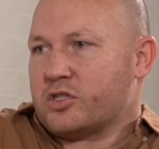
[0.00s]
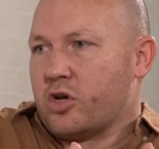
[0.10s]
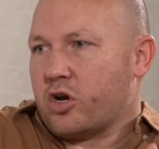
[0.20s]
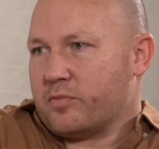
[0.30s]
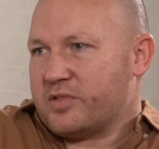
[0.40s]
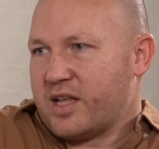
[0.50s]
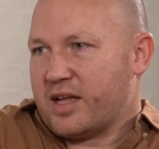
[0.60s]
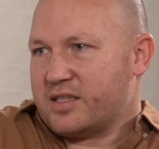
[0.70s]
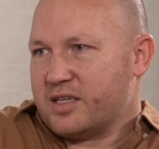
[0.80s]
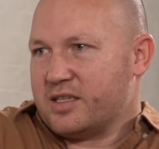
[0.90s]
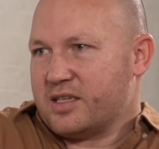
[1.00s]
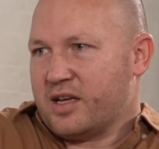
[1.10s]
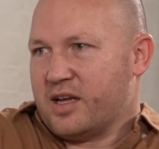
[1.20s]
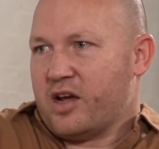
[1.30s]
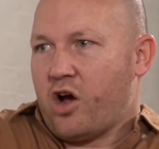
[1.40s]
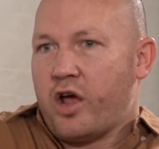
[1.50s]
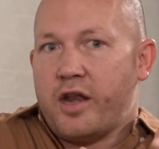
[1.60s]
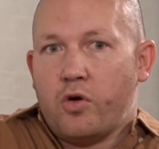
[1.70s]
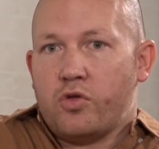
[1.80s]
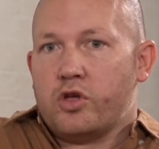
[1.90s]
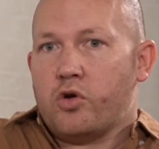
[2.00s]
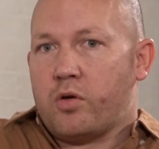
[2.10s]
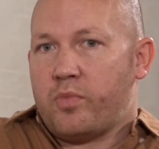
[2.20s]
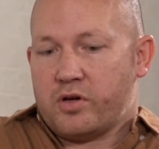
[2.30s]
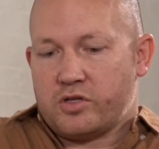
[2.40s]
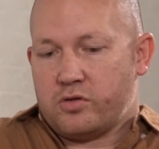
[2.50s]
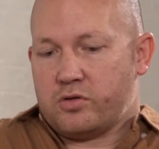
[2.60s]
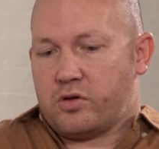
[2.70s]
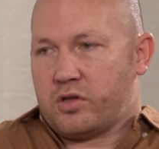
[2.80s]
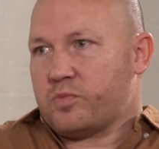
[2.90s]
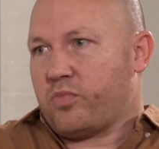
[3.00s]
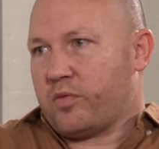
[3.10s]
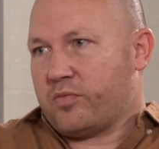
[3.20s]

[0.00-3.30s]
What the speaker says: circumstances. I know that you're a person who's got this problem,